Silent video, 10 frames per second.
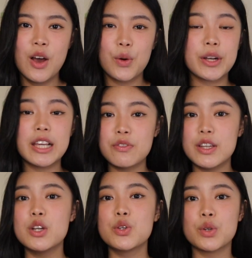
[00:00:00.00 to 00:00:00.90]
or
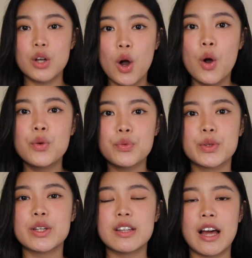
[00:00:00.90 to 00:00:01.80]
even your own
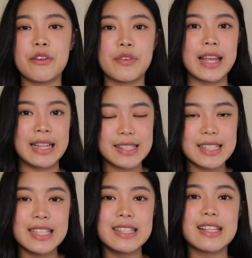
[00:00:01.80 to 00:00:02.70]
real-life
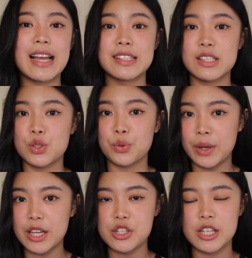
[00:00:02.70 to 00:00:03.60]
incidents and
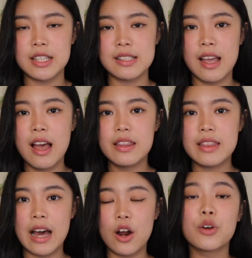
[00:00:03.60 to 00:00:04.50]
situations
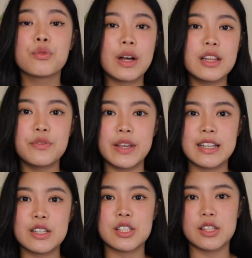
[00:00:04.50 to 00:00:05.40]
that are
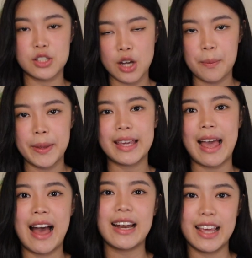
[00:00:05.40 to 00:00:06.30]
relevant to the topic
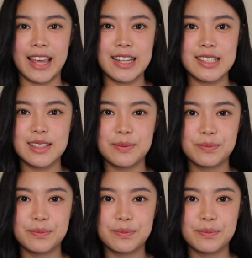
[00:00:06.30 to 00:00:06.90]
at hand.